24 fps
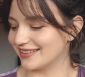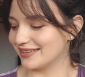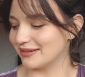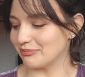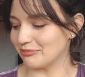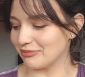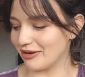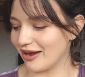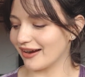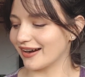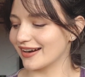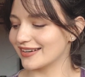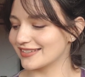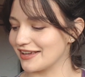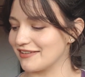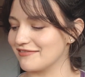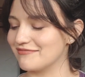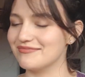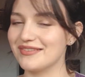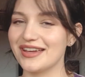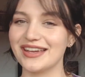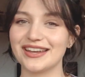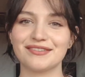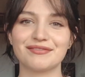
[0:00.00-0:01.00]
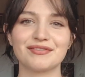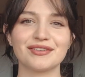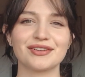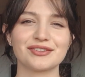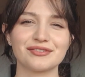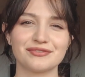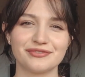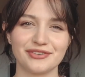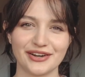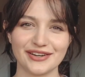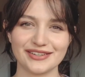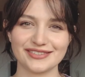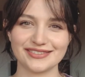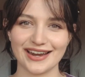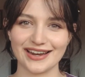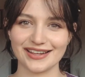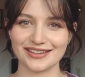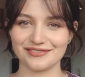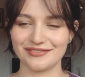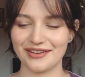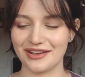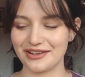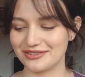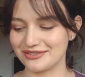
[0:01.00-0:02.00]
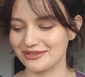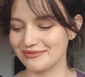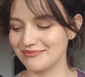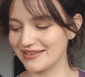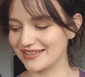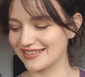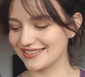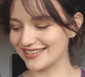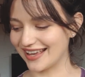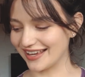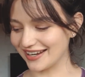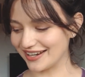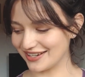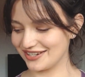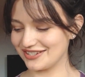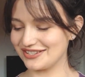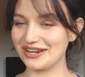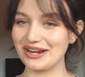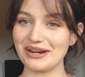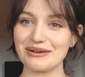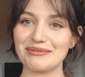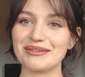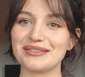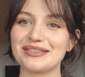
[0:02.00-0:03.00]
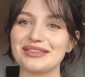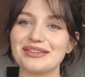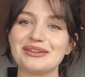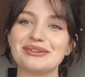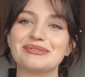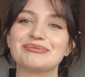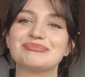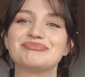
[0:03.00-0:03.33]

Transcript: The progress I've made feels very satisfying, so I'm excited to share it with you.